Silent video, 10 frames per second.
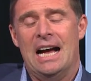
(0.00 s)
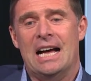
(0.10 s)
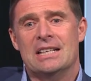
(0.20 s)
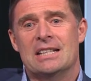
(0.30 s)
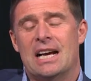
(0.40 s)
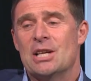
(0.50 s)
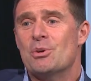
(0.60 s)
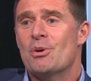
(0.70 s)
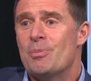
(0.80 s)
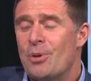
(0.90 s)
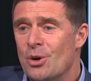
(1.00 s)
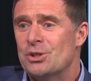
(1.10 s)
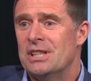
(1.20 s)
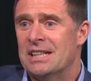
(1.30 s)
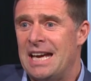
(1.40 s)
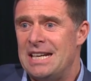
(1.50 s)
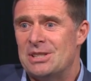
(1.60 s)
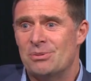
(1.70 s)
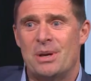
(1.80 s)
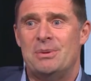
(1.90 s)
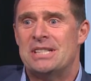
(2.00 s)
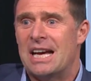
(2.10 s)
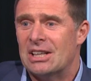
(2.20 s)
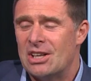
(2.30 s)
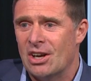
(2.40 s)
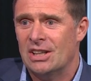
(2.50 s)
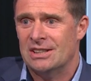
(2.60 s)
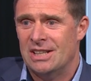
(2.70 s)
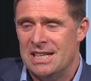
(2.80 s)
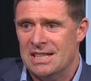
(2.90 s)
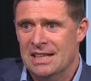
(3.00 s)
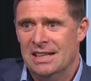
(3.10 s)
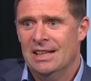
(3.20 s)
And as we were approaching the gates at maybe 10 o'clock at night,